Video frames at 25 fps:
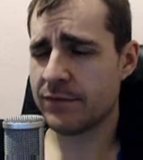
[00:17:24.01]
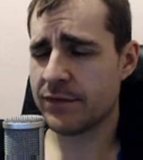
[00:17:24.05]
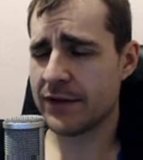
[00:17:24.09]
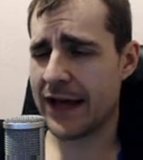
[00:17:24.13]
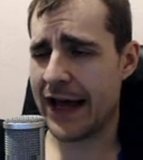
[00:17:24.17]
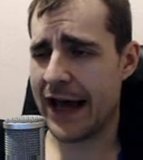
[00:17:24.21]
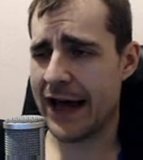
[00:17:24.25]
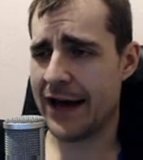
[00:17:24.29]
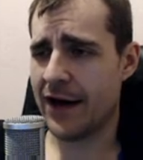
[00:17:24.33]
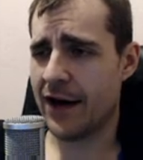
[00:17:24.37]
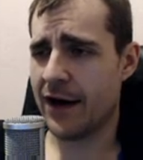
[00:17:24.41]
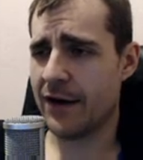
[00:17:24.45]

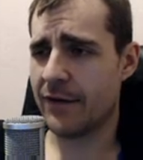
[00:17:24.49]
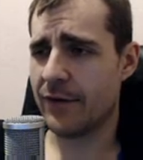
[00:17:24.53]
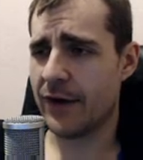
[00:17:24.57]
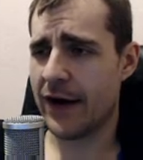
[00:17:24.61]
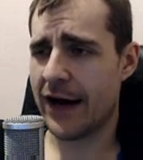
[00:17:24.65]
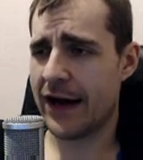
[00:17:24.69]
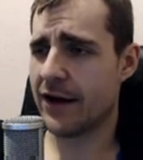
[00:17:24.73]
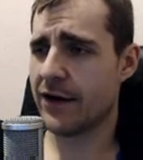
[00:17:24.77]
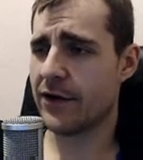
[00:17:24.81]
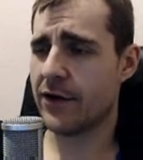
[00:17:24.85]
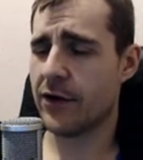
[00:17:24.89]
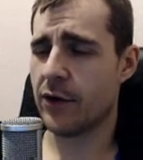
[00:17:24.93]
kind of,
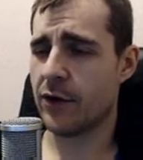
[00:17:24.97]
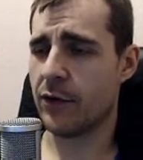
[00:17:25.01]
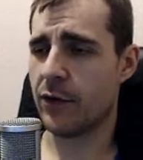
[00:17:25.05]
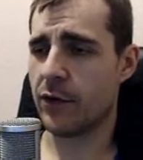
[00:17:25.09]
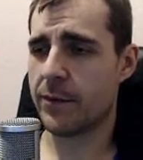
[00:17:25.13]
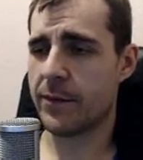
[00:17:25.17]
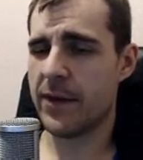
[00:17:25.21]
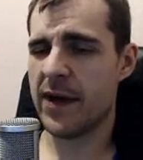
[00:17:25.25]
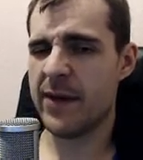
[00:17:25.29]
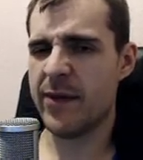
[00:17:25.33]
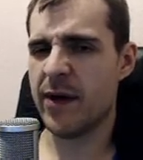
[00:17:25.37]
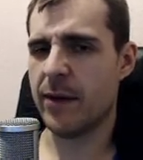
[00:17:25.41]
I don't know, or
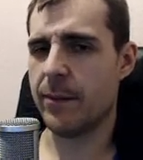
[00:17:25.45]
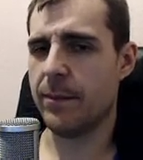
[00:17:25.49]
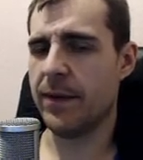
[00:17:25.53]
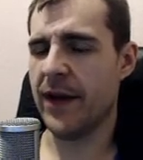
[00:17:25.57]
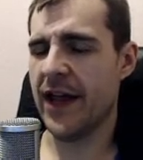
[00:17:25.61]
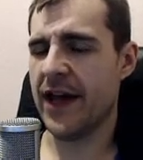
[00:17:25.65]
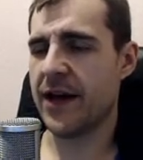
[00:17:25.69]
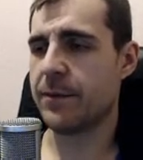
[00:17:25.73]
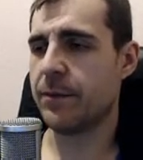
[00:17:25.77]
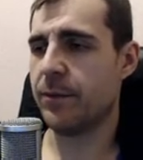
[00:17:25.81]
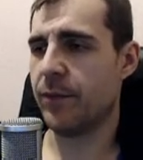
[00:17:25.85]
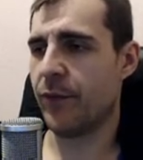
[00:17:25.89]
maybe a
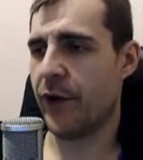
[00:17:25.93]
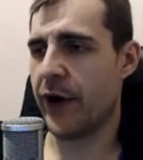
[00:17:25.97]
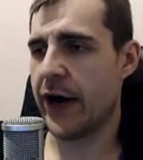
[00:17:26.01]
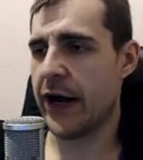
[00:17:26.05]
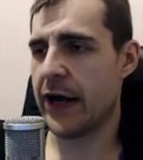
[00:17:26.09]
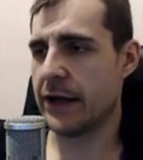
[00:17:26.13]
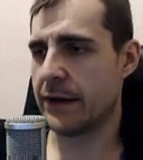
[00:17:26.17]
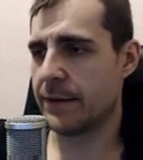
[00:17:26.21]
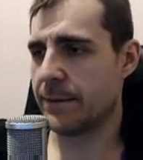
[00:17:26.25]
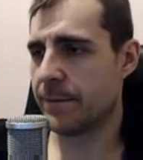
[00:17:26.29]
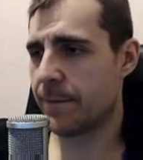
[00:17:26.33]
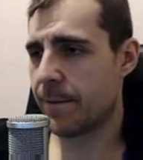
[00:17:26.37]
black
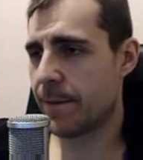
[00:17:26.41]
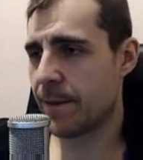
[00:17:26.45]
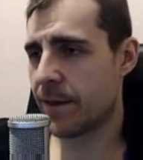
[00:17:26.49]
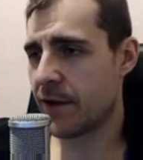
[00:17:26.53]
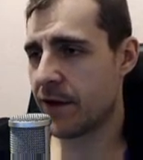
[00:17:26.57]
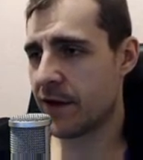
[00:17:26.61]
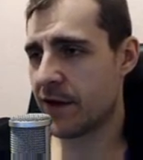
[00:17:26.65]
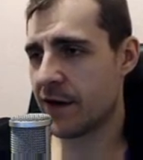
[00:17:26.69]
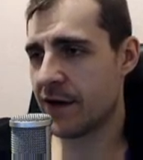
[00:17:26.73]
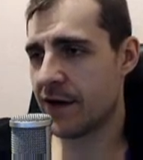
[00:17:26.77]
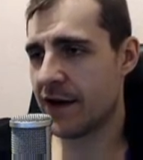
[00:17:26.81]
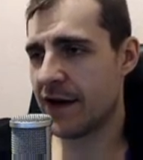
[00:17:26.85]
brain.
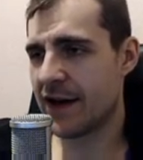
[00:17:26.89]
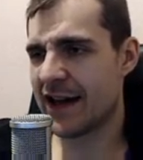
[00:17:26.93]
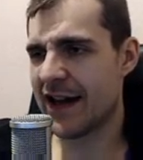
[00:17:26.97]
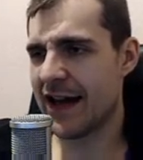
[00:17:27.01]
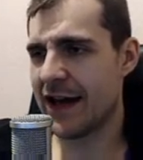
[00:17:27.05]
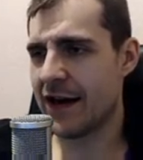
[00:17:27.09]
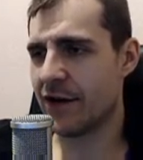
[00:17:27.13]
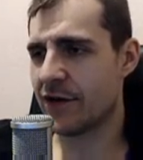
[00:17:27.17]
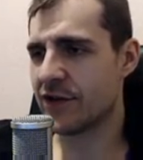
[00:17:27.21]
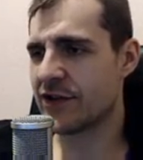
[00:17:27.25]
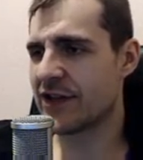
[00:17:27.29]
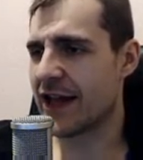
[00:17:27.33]
It
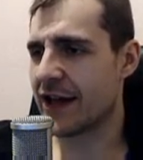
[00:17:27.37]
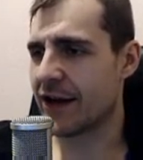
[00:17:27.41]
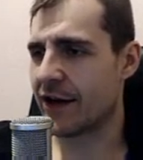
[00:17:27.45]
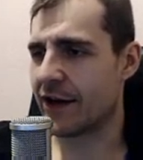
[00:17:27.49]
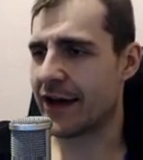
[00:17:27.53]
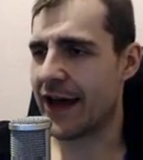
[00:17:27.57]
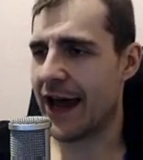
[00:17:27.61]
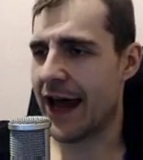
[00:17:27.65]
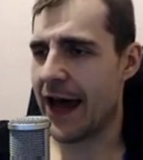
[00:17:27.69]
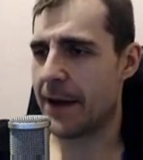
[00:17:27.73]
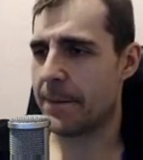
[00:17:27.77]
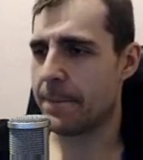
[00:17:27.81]
kind of looks like a
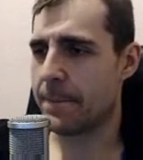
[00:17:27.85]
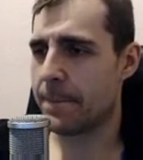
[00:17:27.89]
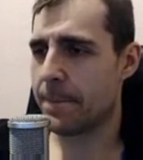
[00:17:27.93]
cat.